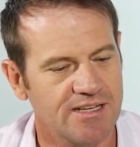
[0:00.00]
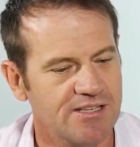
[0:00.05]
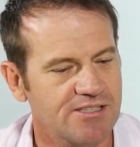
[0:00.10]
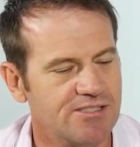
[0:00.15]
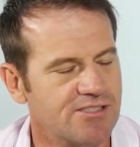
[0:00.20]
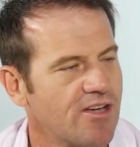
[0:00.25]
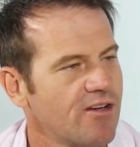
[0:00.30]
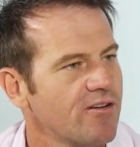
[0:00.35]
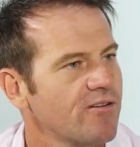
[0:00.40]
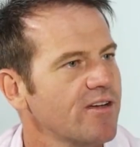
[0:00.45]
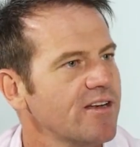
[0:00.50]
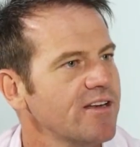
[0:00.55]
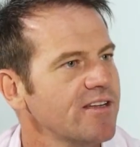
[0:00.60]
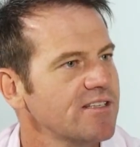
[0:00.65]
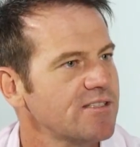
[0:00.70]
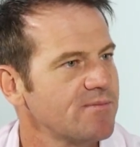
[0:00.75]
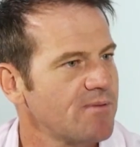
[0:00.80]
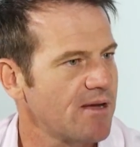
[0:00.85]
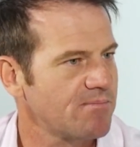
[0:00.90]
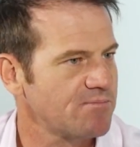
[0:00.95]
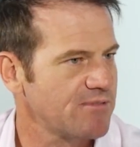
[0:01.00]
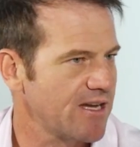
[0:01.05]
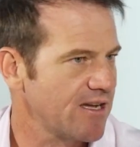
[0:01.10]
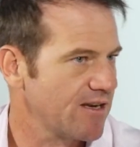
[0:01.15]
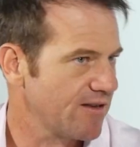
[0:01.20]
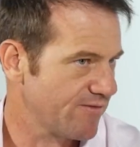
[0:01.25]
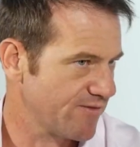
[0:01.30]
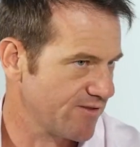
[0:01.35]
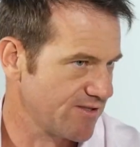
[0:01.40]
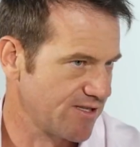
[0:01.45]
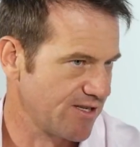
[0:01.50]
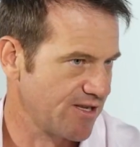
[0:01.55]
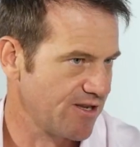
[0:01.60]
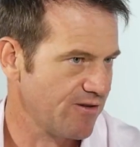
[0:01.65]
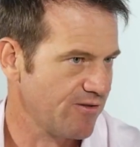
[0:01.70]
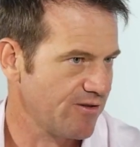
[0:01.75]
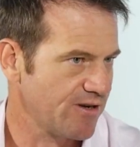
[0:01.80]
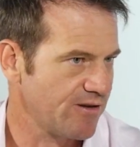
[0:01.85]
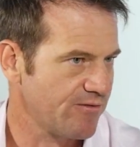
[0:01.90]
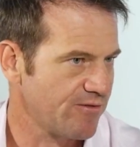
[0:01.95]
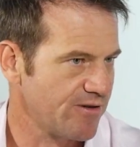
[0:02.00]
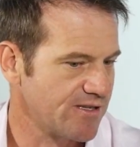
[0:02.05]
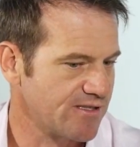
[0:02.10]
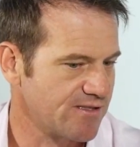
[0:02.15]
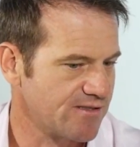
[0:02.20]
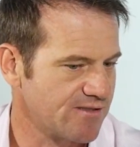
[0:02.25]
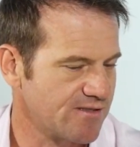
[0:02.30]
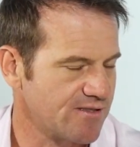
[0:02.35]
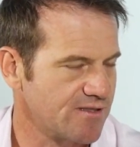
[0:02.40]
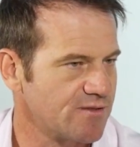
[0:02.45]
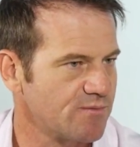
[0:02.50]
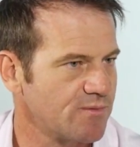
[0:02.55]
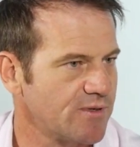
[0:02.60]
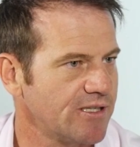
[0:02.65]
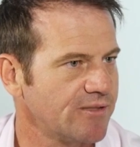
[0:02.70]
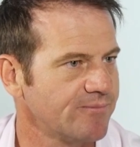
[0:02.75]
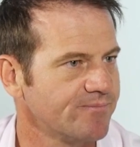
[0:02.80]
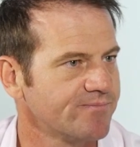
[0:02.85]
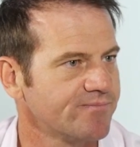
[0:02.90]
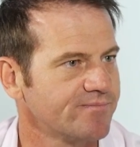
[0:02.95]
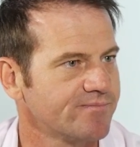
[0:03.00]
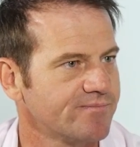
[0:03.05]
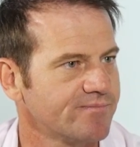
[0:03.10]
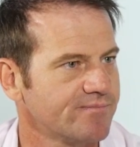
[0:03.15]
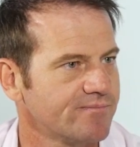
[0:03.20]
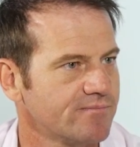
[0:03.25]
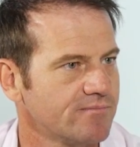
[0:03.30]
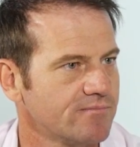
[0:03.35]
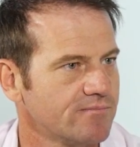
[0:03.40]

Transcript: So it needs to be updated for security reasons as well. Is there